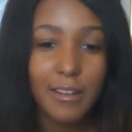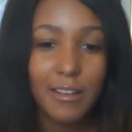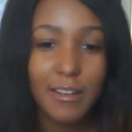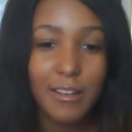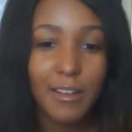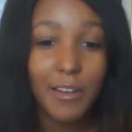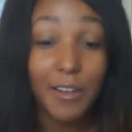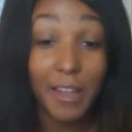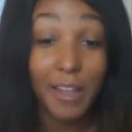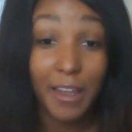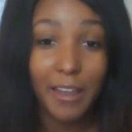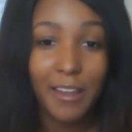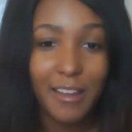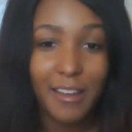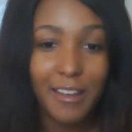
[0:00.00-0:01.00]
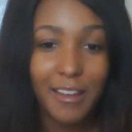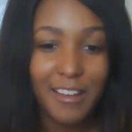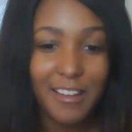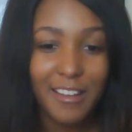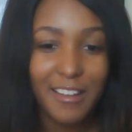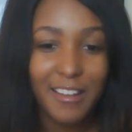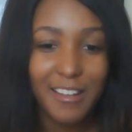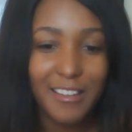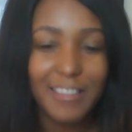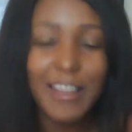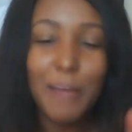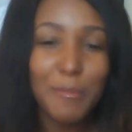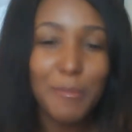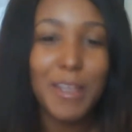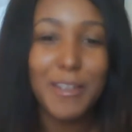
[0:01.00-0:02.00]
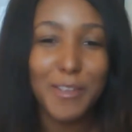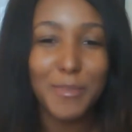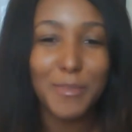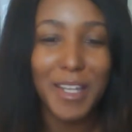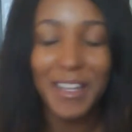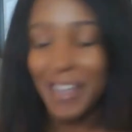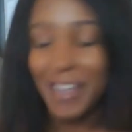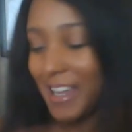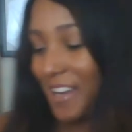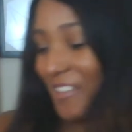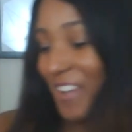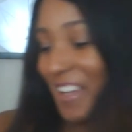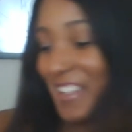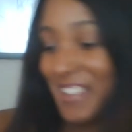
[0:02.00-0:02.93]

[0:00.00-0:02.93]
Okay? Let me do me. Anyways,